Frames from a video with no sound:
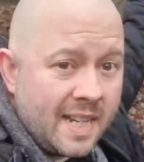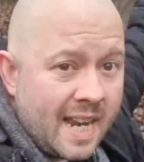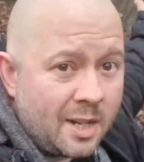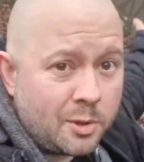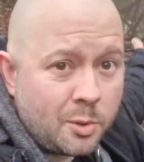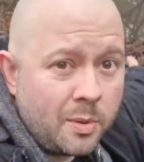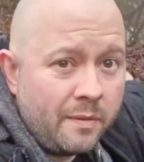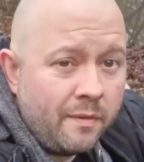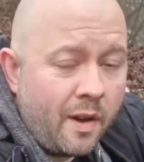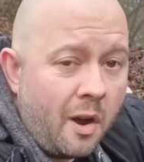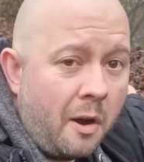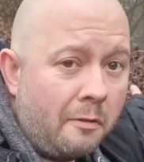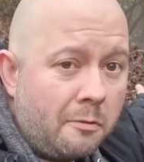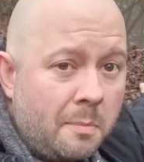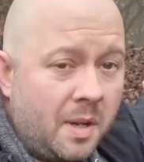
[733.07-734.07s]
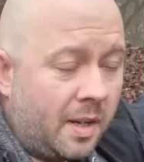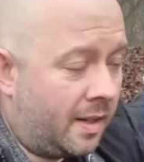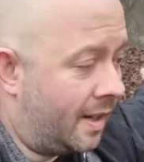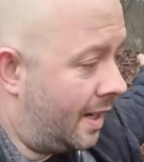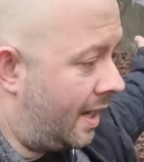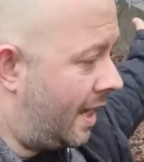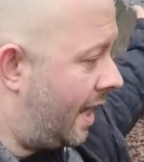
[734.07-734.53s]
natural
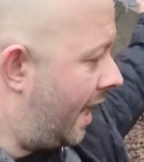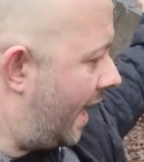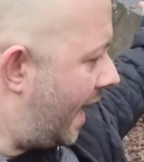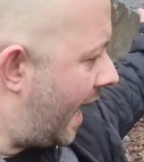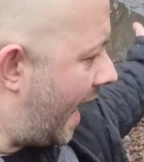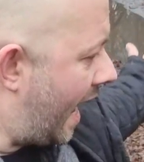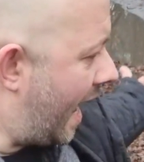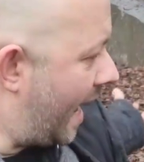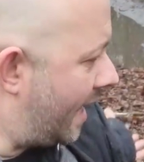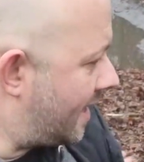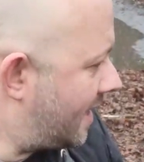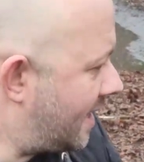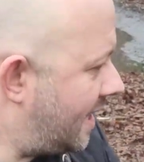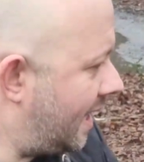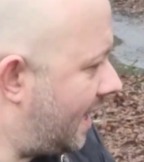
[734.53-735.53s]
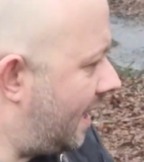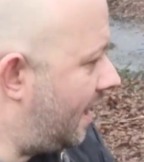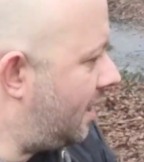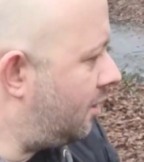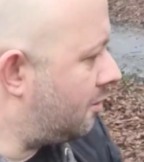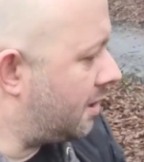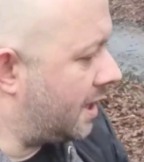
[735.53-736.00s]
environment and stick it
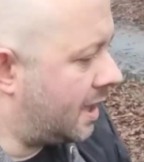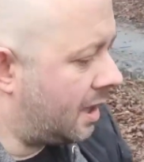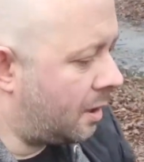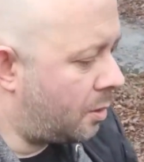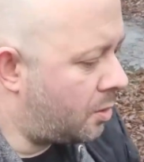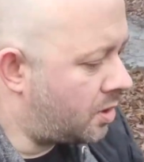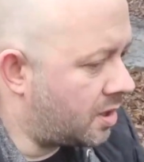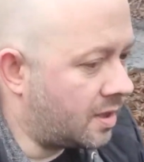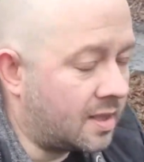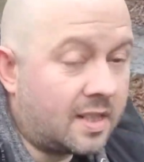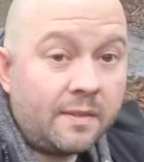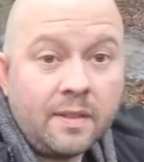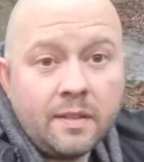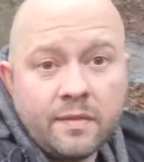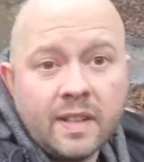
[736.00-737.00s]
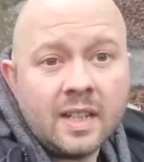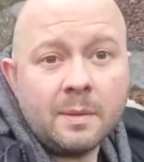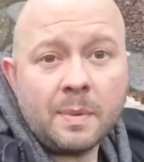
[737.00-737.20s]
in your enclosures. If you think